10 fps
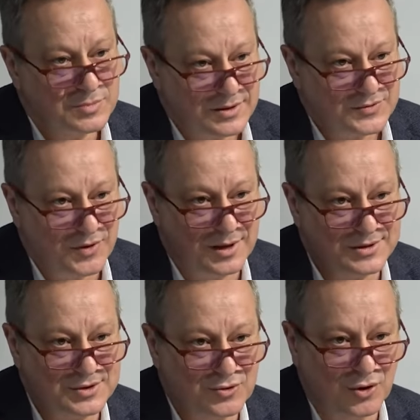As far
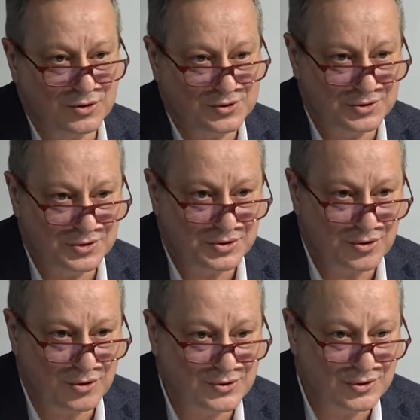as the Caucasus is
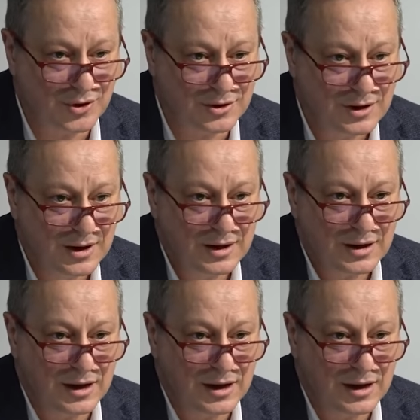concerned,